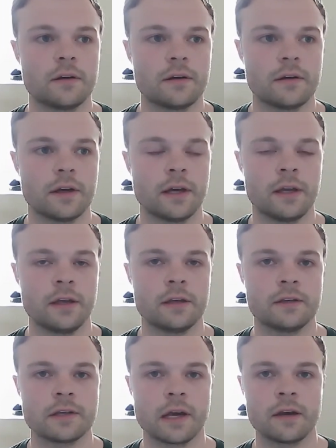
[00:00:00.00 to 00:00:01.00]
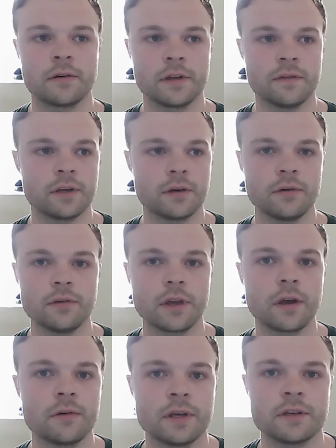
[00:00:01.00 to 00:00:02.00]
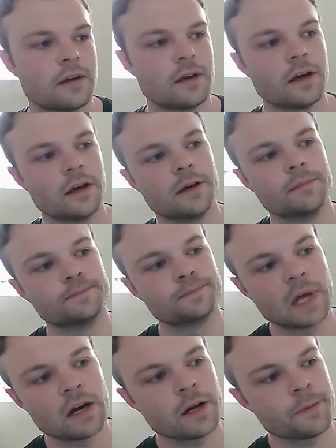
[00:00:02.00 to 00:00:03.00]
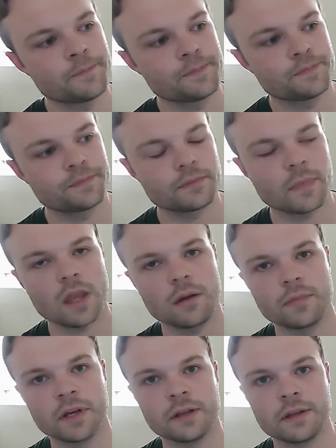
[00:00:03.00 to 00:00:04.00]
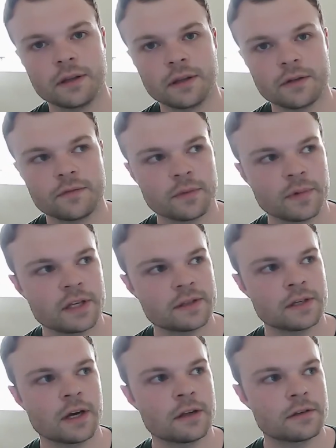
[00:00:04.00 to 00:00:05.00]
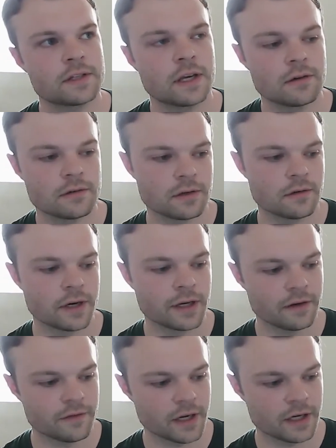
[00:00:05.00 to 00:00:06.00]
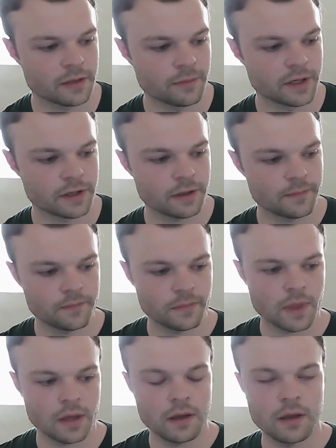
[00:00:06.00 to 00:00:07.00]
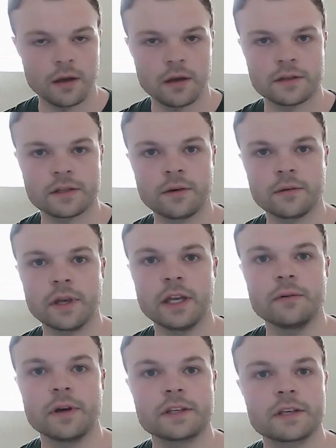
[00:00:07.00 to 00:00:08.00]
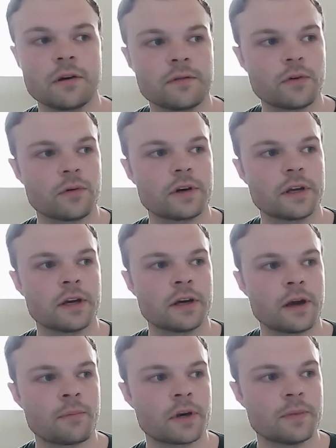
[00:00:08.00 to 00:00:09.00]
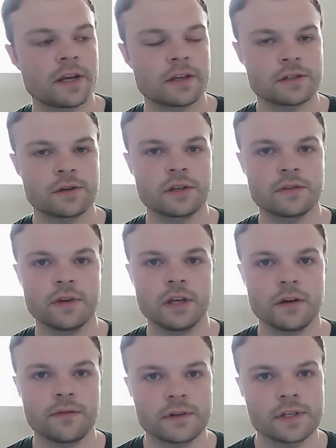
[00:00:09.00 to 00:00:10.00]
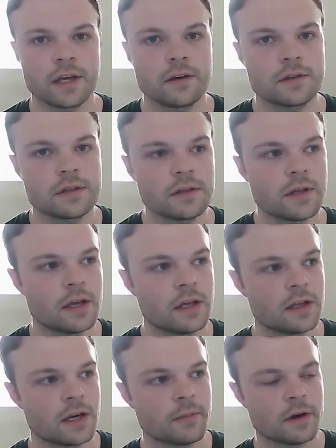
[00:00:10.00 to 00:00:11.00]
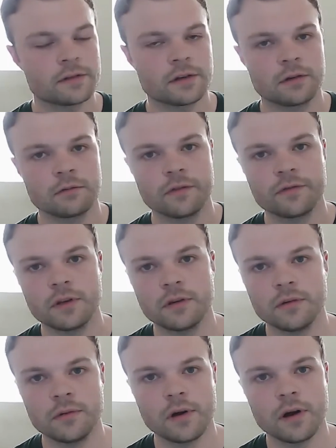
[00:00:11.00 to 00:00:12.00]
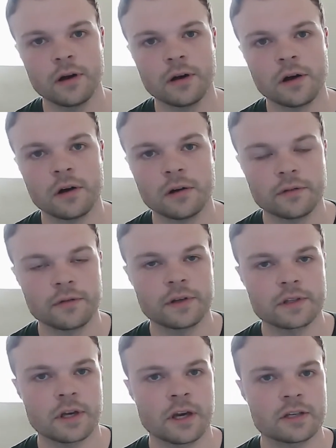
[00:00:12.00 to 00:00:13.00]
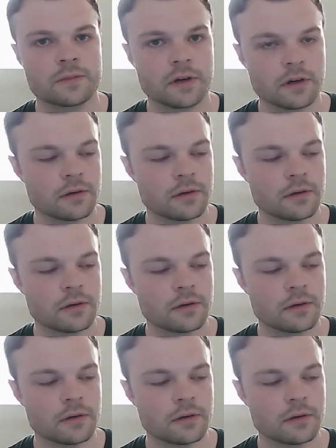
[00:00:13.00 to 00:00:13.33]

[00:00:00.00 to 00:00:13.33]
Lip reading: And I don't even know who the GOAT is. I don't know. But for me, it's not Sanderson right now if I had to pick. So anyways, going forward, I'm going to make a strengths video for Sanderson, and then I'm also going to review all of his Cosmere